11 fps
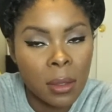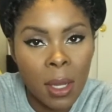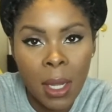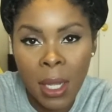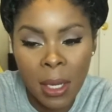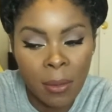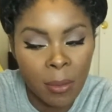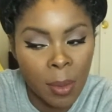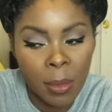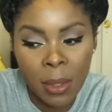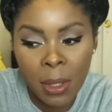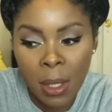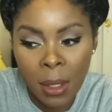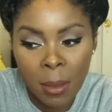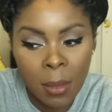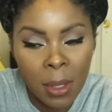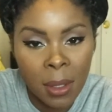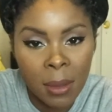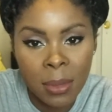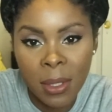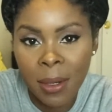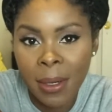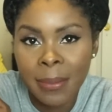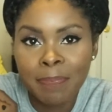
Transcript: I can't remember the name. I'm sorry.